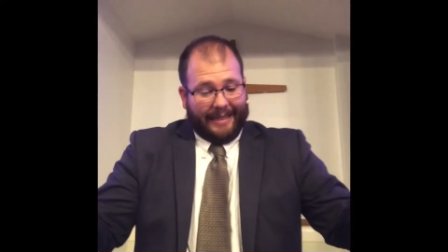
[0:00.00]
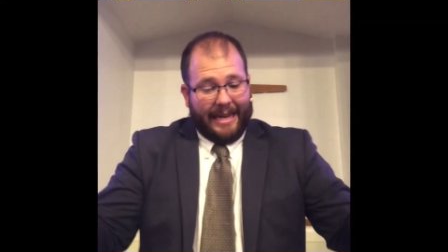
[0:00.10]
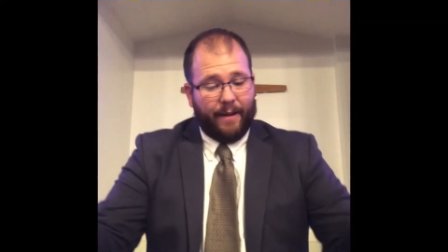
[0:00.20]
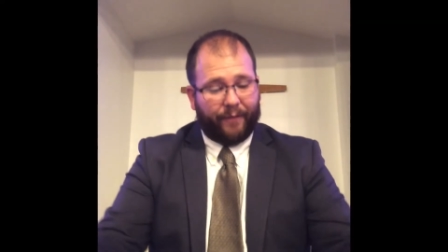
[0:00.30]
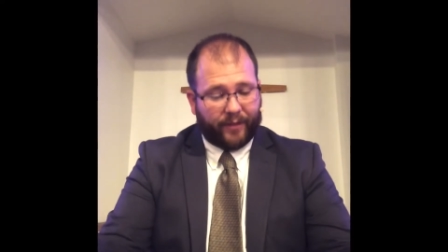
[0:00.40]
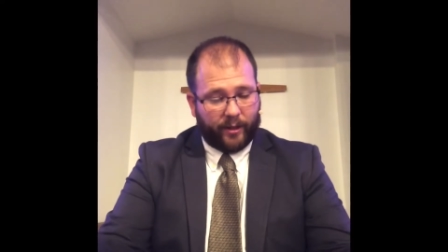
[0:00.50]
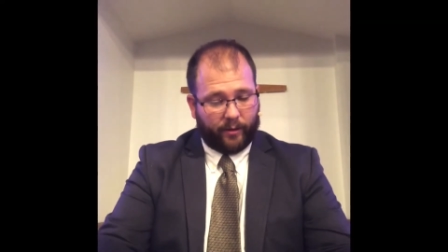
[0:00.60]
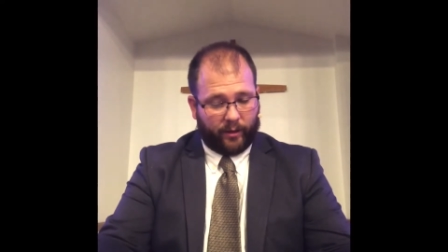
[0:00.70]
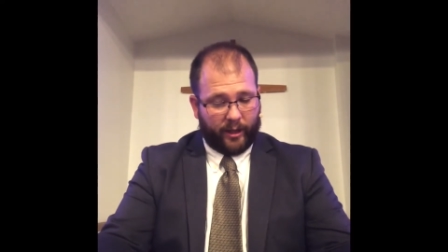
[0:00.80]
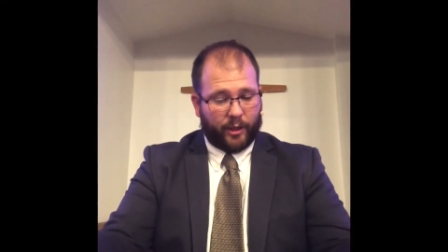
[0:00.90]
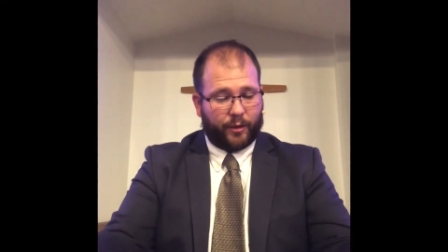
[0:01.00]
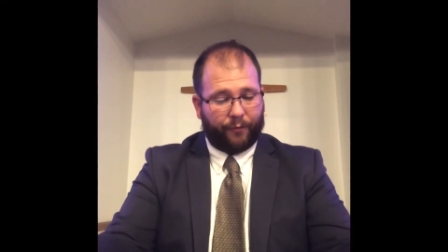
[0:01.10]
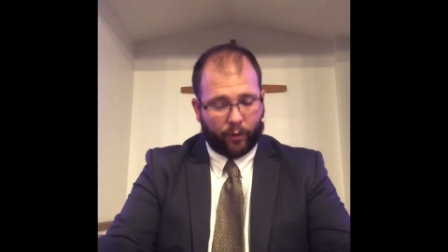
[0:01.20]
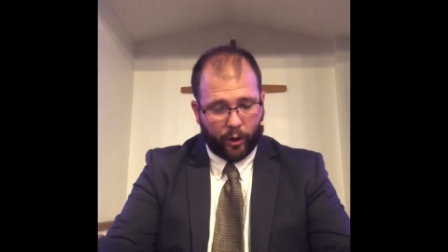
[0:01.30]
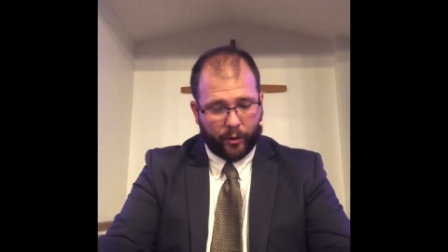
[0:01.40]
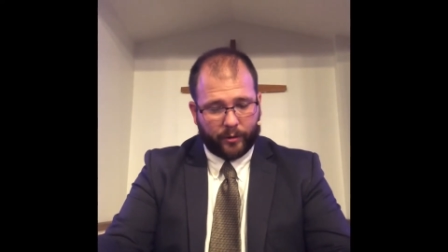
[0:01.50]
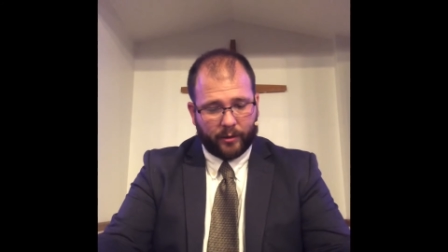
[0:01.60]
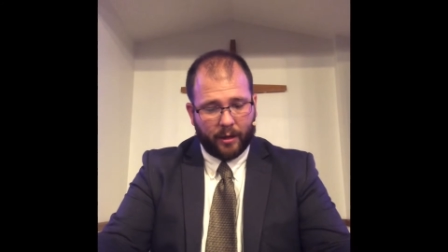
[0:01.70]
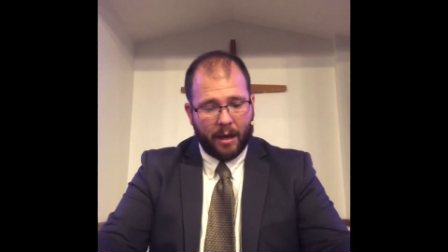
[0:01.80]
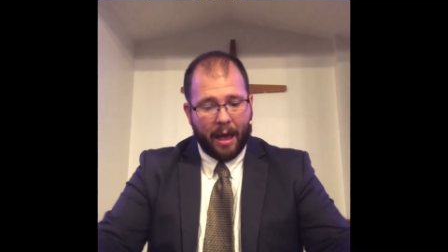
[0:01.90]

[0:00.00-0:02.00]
gifted this fruit,